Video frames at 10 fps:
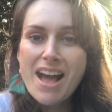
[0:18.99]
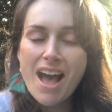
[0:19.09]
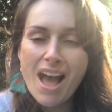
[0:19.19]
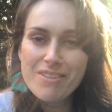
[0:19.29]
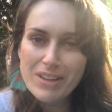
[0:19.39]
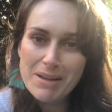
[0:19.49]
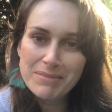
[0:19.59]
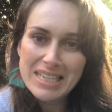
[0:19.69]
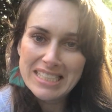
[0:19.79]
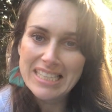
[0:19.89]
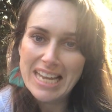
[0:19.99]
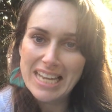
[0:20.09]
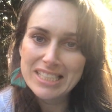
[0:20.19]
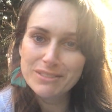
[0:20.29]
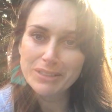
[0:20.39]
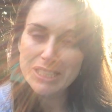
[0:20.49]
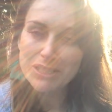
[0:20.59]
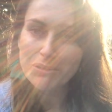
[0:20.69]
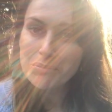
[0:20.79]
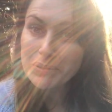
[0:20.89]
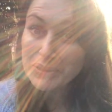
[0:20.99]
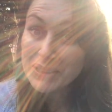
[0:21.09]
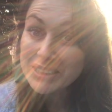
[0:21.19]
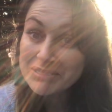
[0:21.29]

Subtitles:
I've come here today to read you a book.